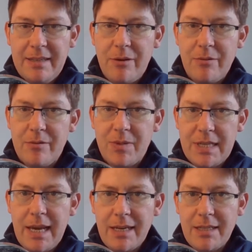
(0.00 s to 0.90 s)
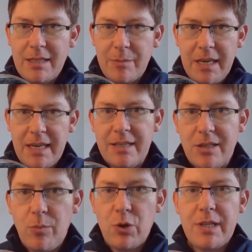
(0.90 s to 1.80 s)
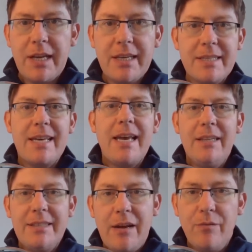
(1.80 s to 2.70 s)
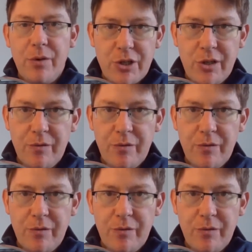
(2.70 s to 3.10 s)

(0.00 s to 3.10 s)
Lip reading: Now, select to speak is almost like a scaled down version of